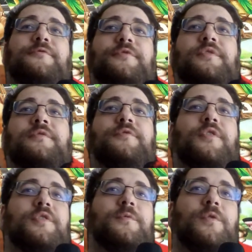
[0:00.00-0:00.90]
fun
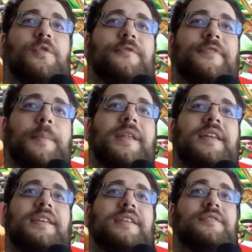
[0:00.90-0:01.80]
for the whole
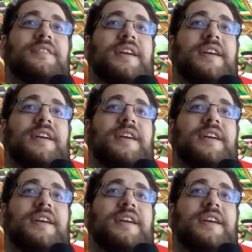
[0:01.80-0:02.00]
family that the